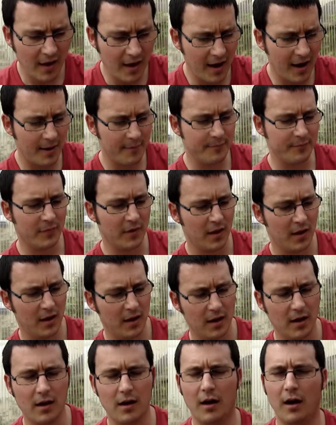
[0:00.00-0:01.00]
um,
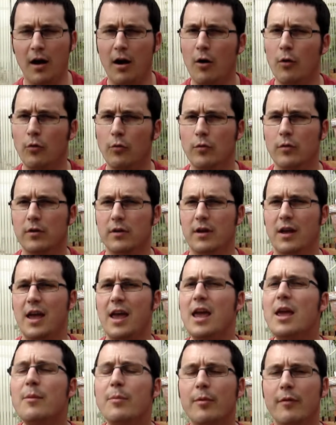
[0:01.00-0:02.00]
a whole
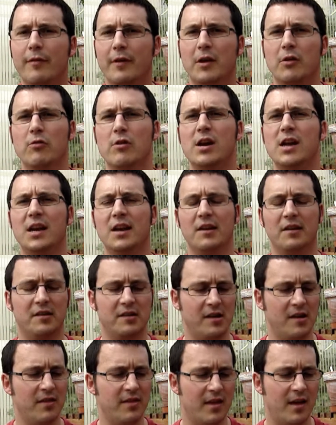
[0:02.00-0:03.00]
heap of
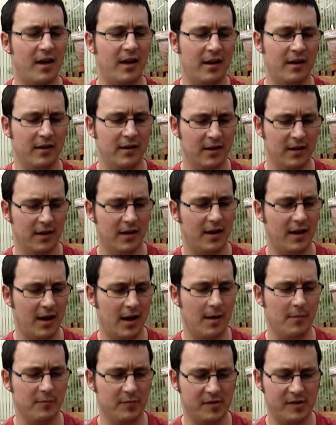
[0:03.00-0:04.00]
ingredients in there
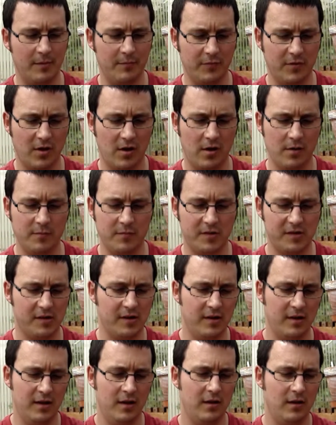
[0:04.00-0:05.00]
um,
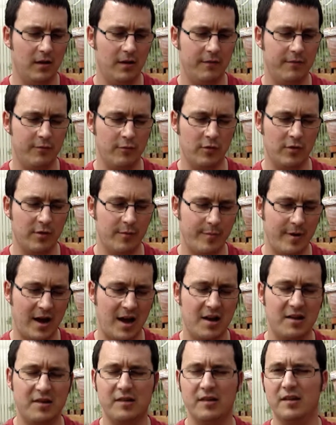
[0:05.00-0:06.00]
sometimes I thought in the
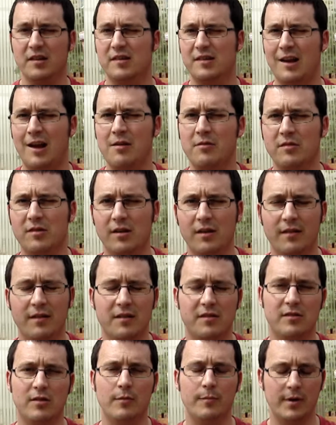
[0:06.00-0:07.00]
past that it sounds like
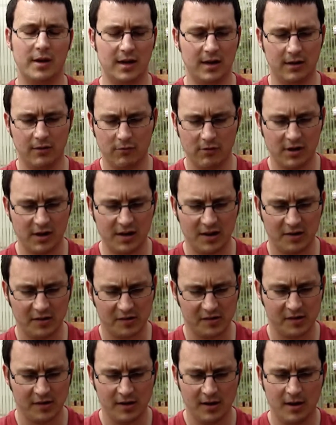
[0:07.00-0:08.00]
there's too many
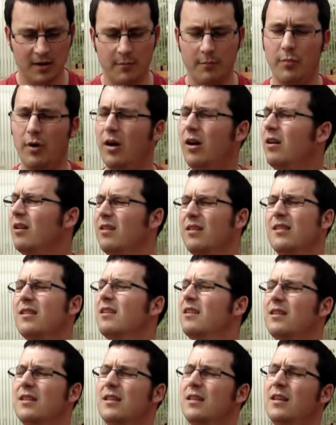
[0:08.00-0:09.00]
ingredients but
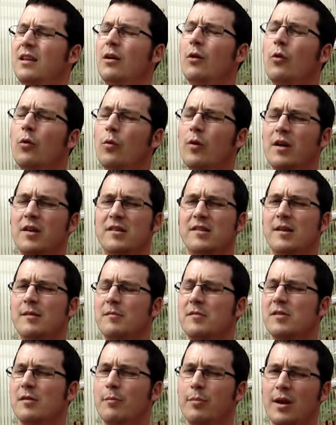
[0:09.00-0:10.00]
it always
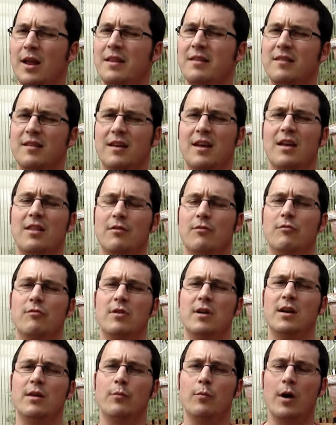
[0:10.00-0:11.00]
seems to blend together
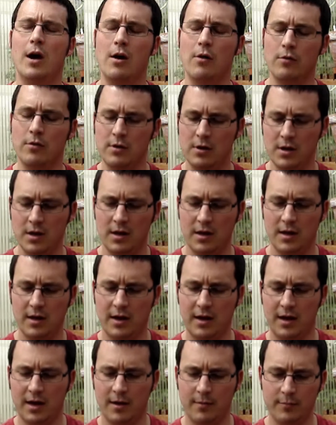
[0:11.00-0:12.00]
really well.
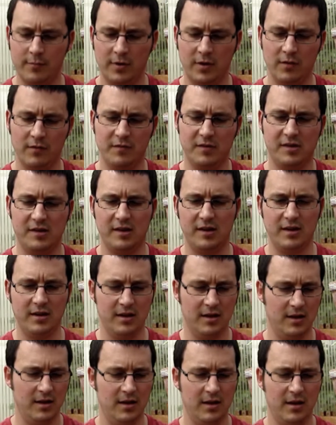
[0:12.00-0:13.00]
Um, he obviously